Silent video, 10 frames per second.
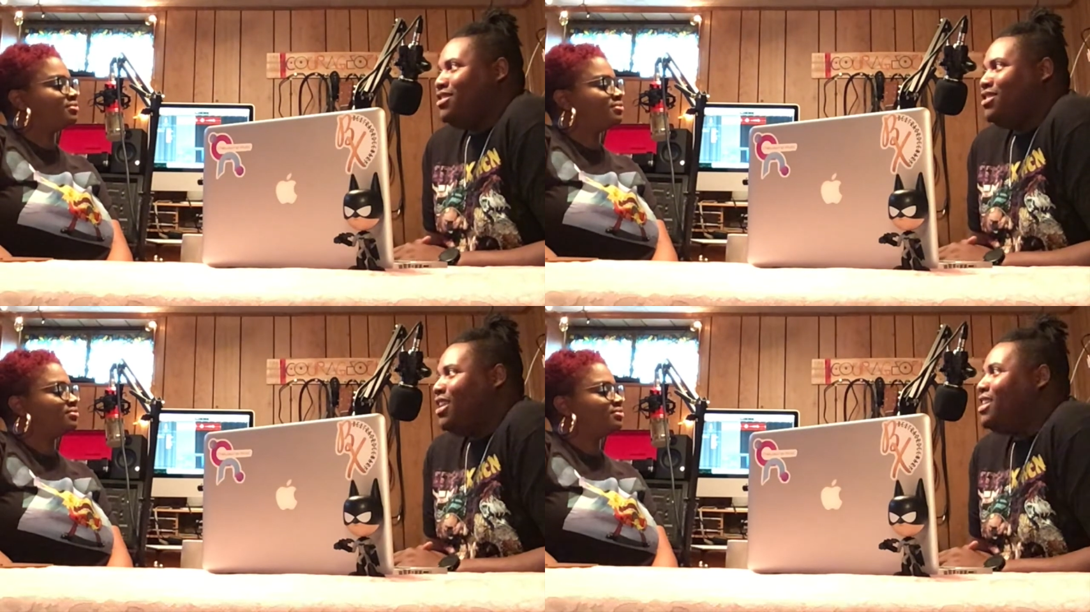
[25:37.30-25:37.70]

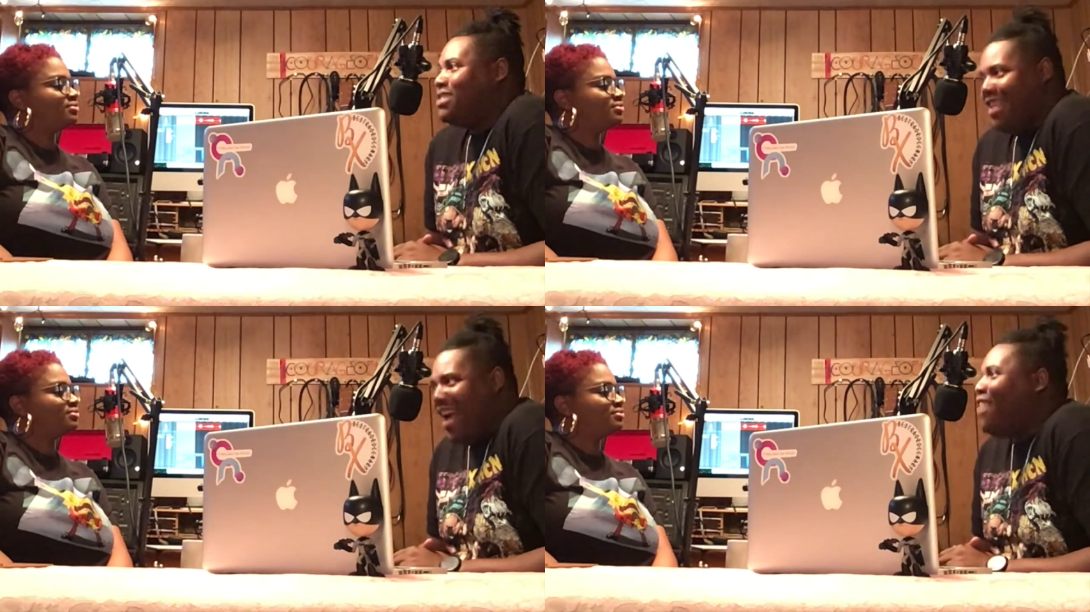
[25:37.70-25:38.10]
Speaker 1: She's
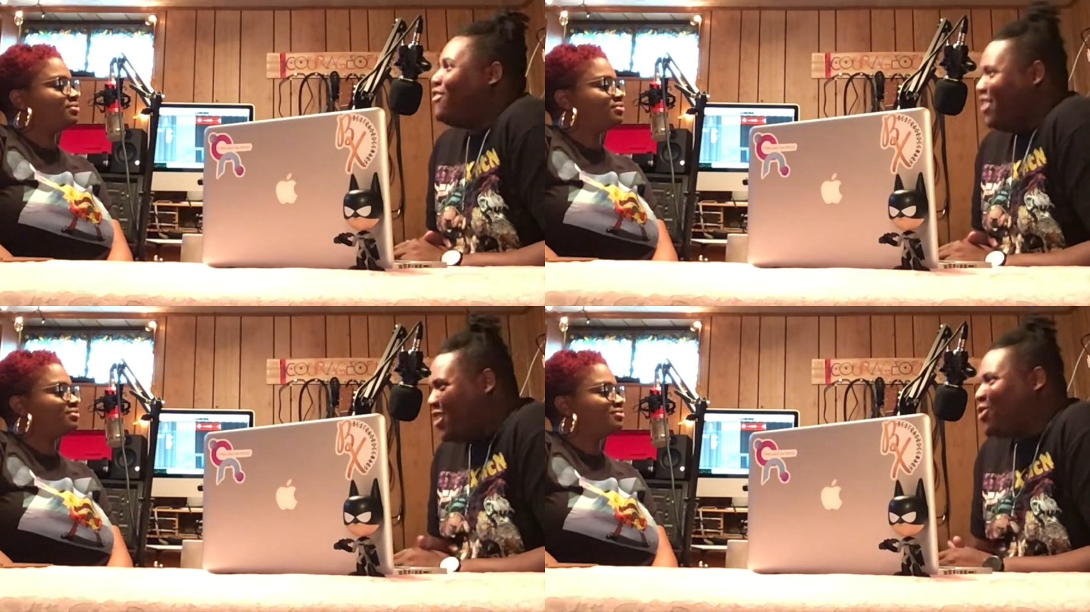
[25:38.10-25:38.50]
an
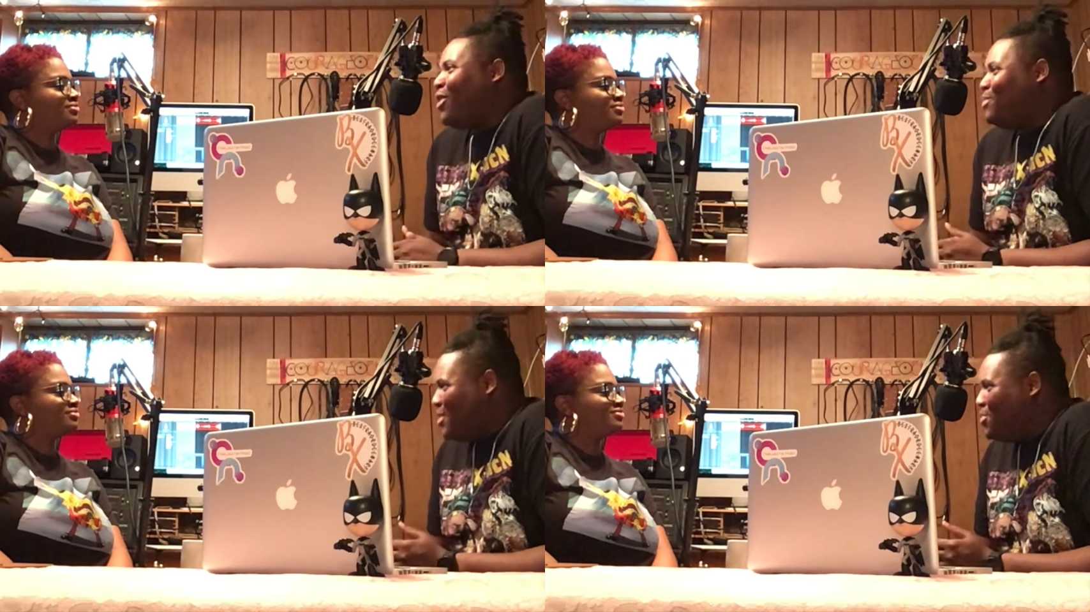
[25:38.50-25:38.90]
avid
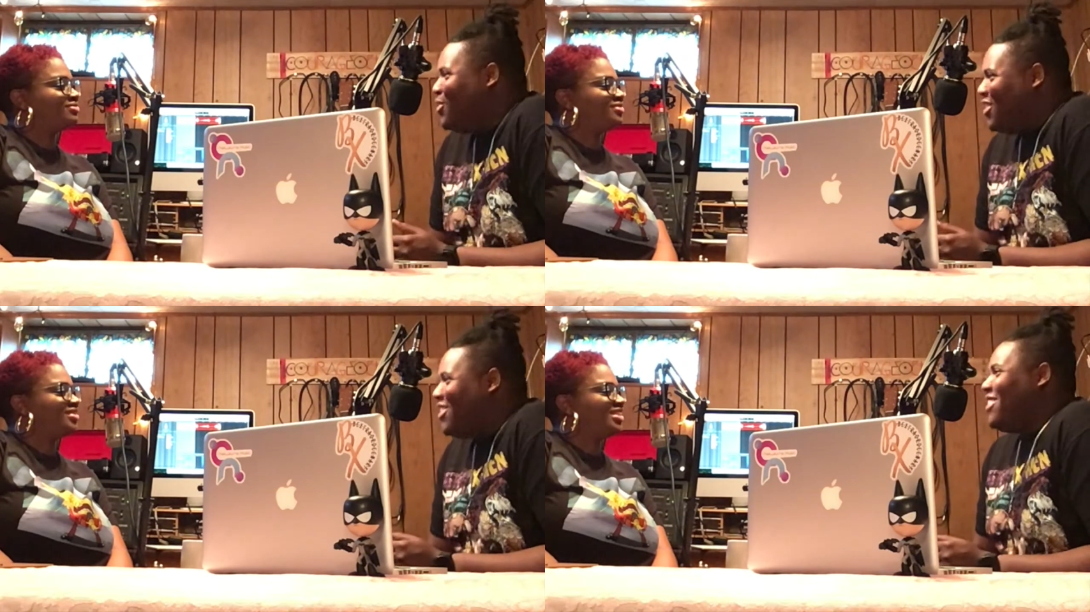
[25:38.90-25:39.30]
Trump
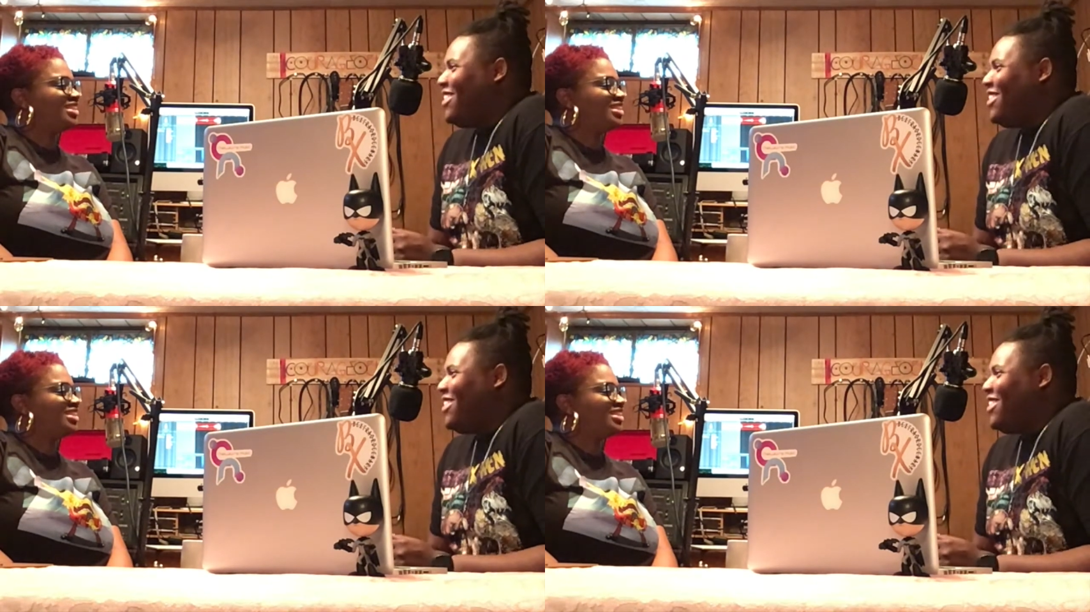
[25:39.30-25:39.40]
supporter.